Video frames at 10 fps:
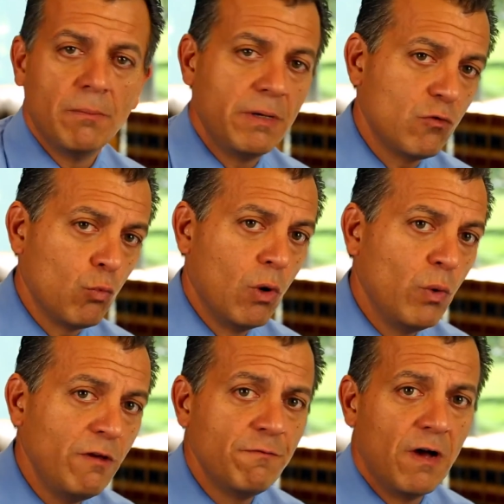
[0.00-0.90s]
Because what
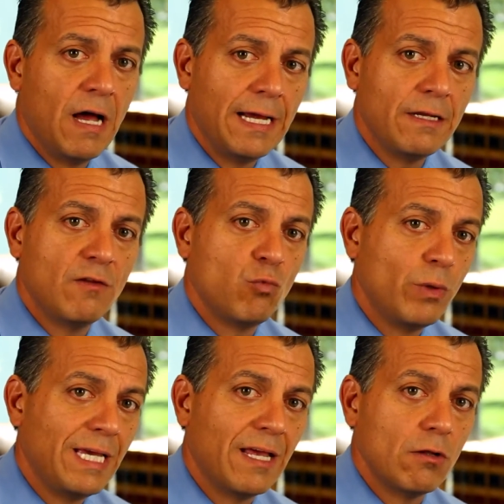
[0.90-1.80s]
we find is
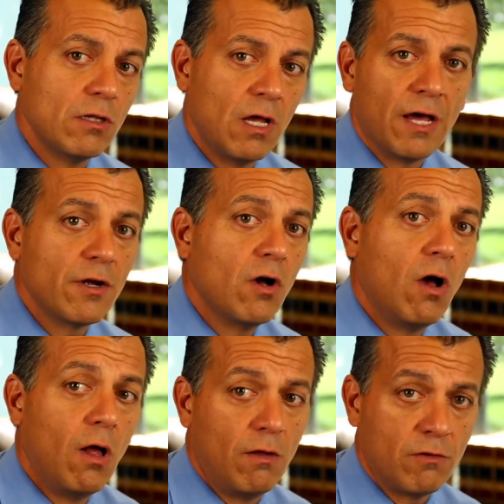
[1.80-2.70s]
we get a lot of
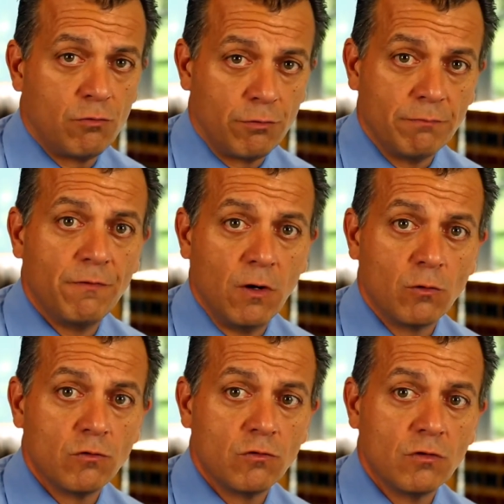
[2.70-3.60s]
calls from
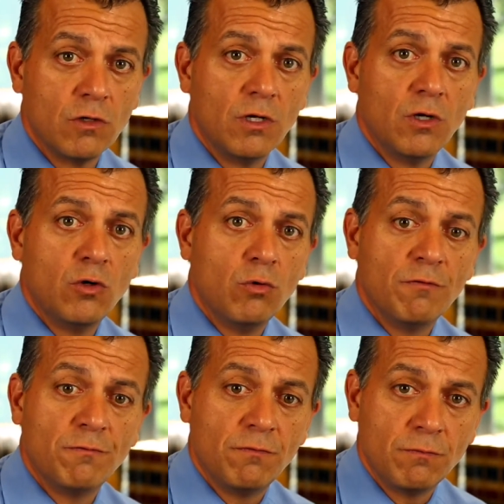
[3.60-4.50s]
folks who
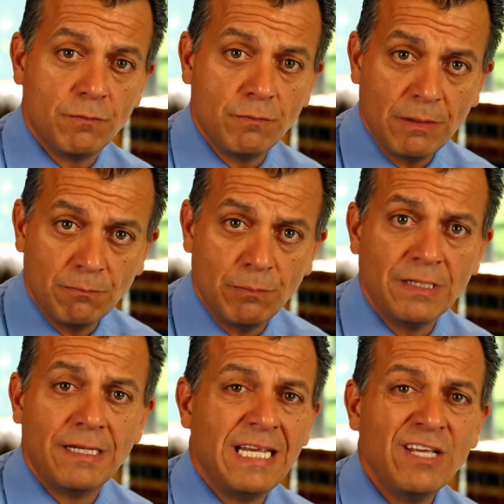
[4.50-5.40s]
have
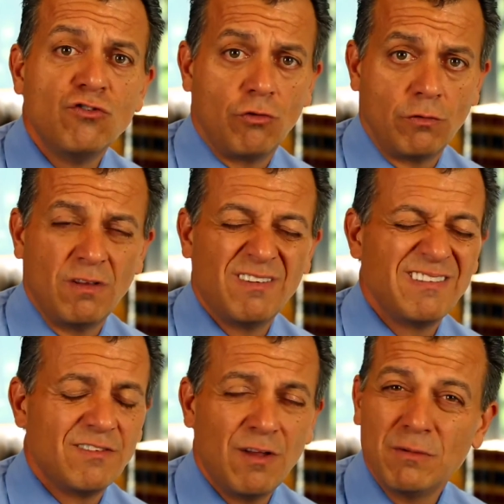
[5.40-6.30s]
been injured,
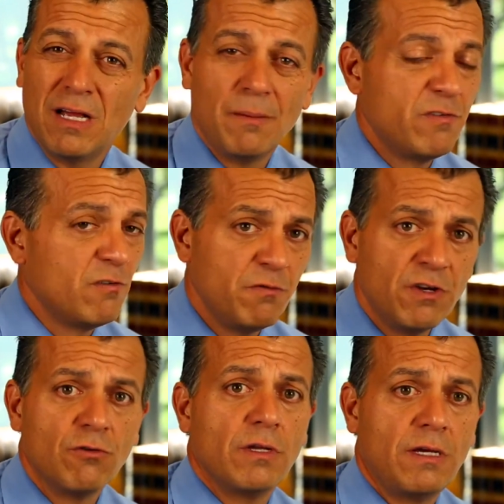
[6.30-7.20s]
sometimes
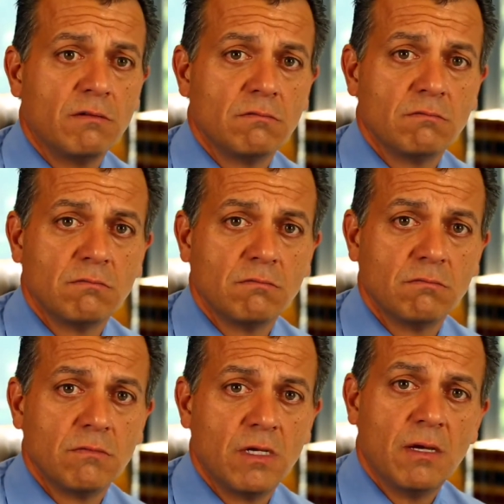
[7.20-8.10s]
severely,
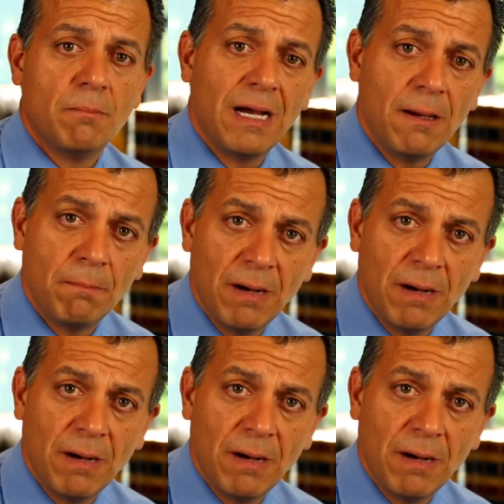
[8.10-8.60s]
by a